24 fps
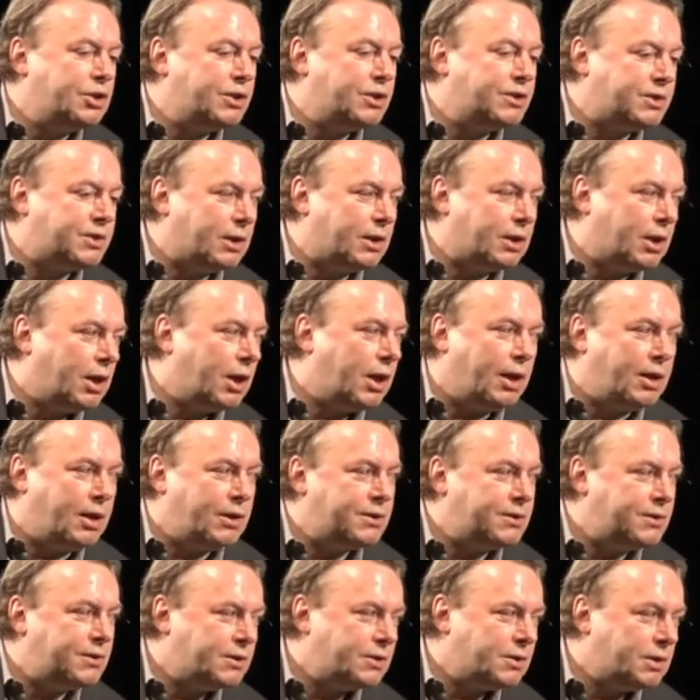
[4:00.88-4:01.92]
just in
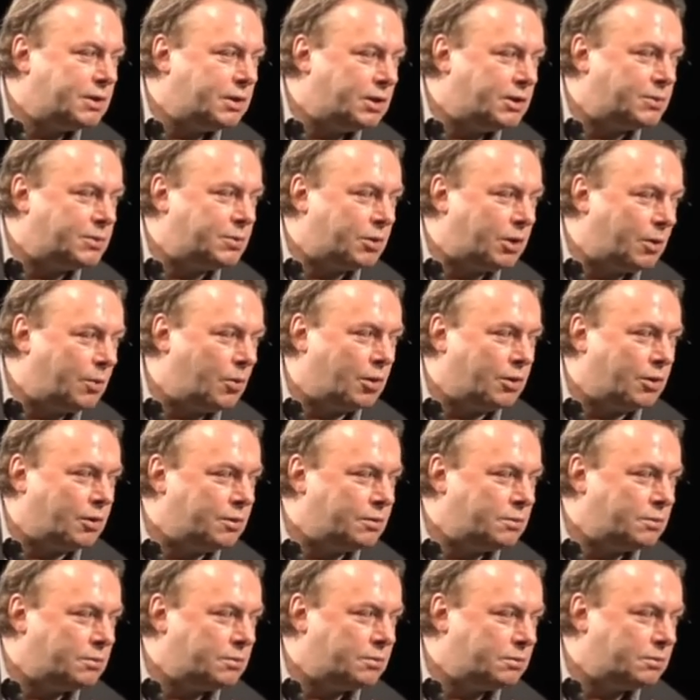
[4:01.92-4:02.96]
case, here's what I want
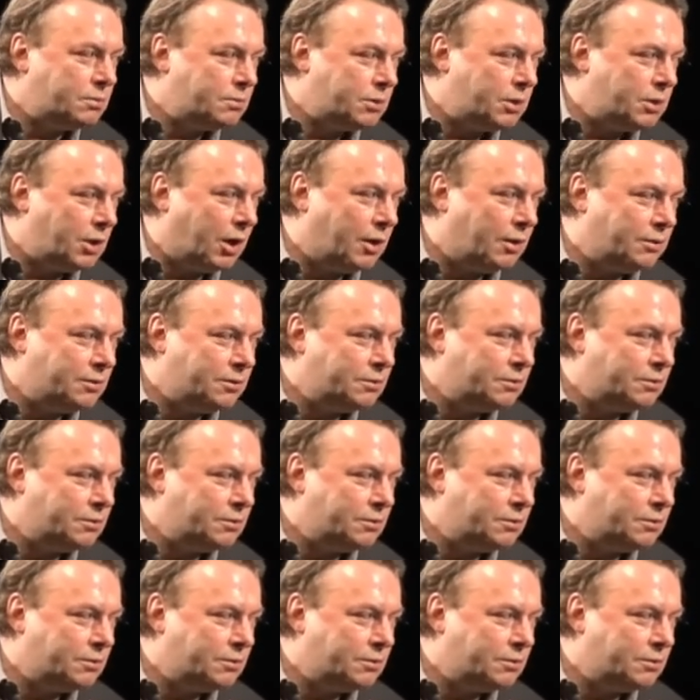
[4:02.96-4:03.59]
done.